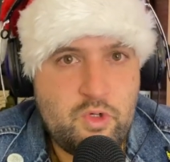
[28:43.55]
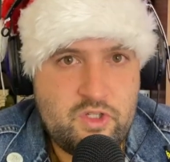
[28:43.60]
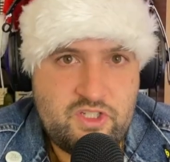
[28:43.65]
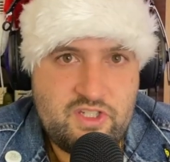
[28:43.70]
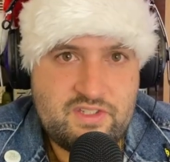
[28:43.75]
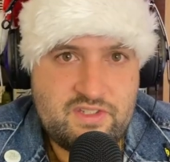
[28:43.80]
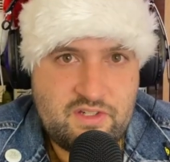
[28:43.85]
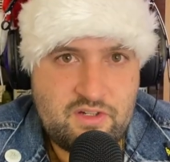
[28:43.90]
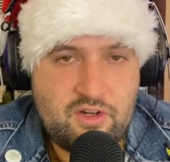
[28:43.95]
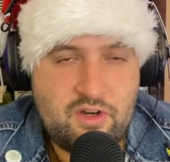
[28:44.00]

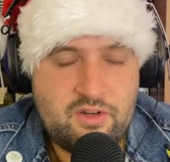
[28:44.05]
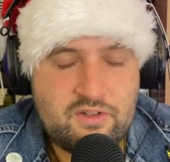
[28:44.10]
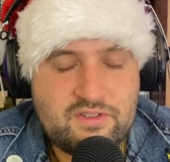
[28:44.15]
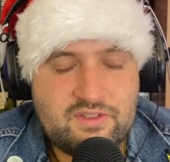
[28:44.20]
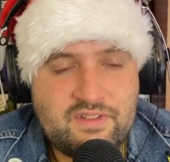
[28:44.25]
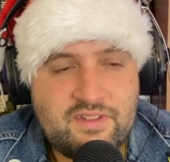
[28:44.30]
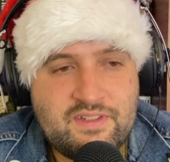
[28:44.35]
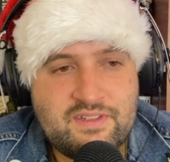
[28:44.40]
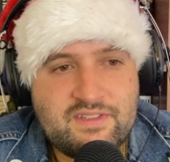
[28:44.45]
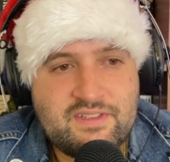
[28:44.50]
which is a
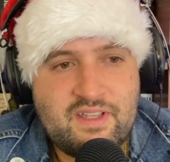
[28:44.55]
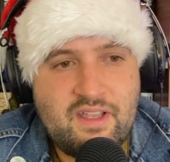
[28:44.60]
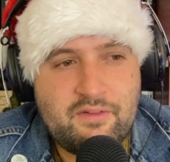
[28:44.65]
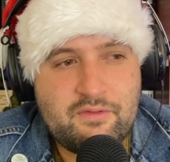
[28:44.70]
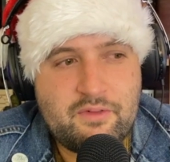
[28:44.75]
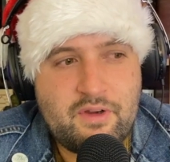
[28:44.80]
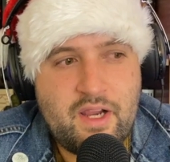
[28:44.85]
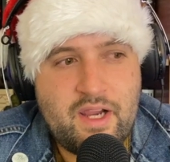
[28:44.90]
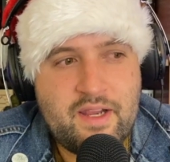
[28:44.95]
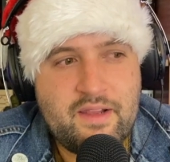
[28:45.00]
curse in
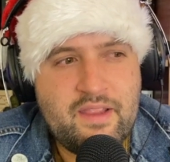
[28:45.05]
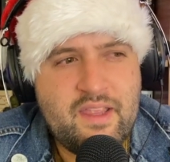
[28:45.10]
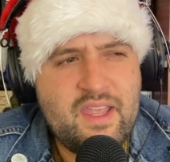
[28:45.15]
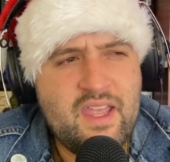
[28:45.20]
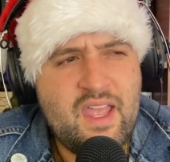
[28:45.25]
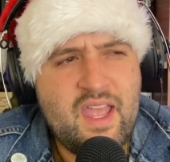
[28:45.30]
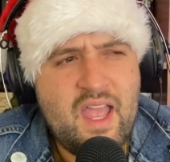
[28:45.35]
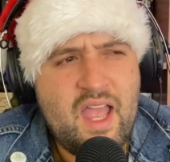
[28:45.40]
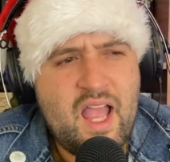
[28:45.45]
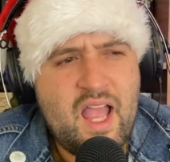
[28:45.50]
itself, right?